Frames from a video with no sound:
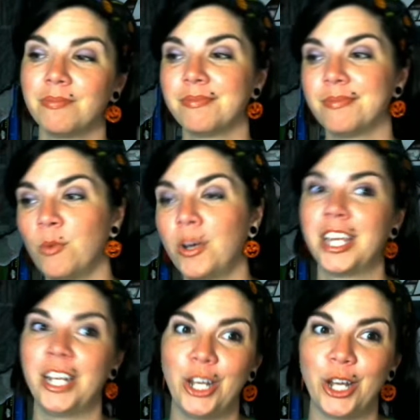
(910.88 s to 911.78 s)
What
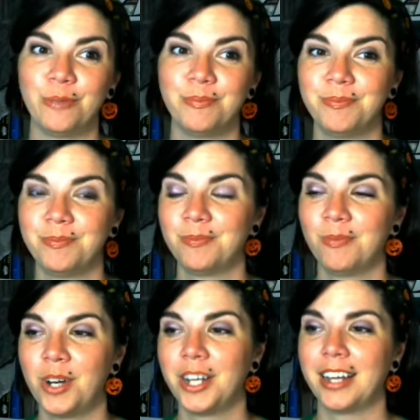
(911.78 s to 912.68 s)
can you do?
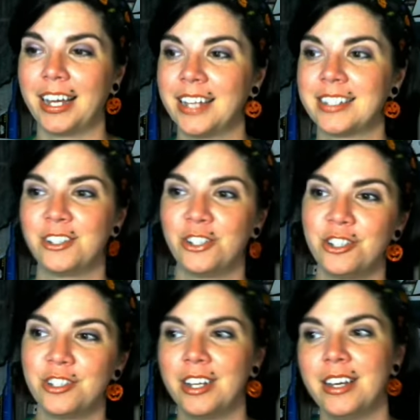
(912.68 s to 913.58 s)
What, I guess I should
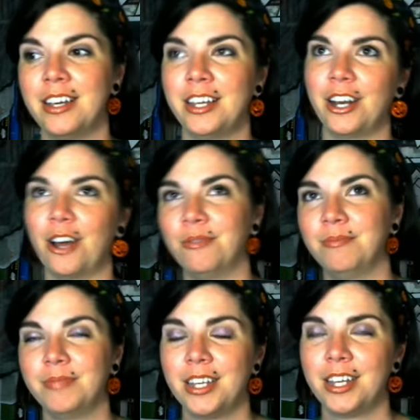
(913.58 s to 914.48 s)
just, you know,
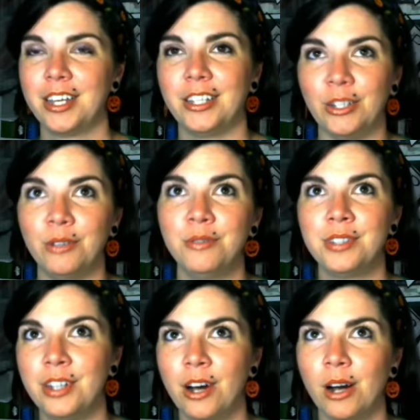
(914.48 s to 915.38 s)
use
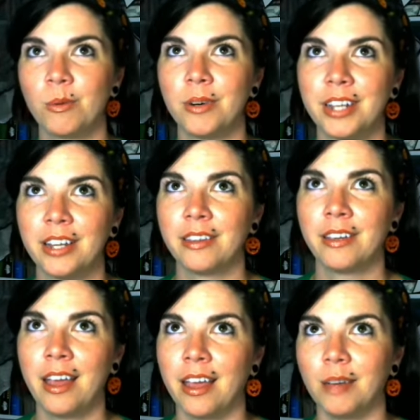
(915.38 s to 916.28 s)
the artwork in the
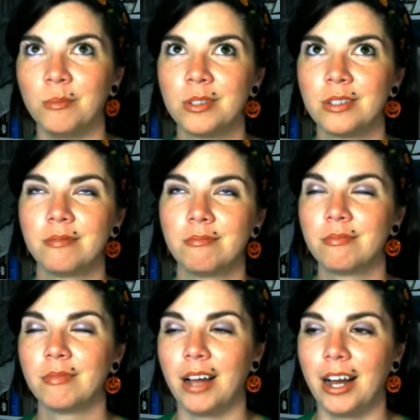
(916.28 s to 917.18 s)
games.
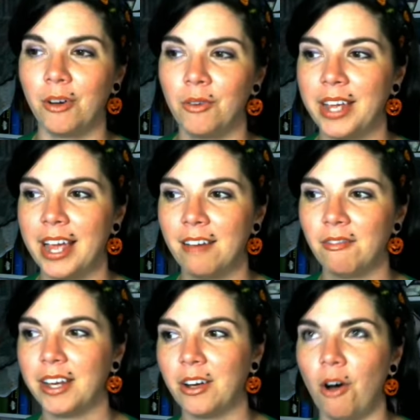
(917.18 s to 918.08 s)
I only have
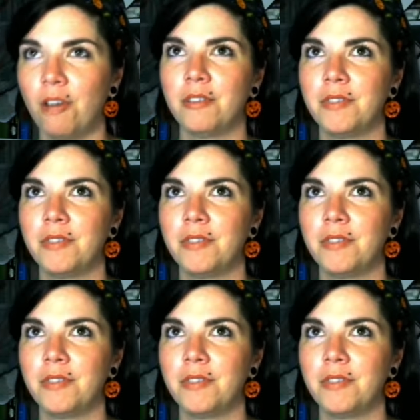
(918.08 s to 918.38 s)
like all of this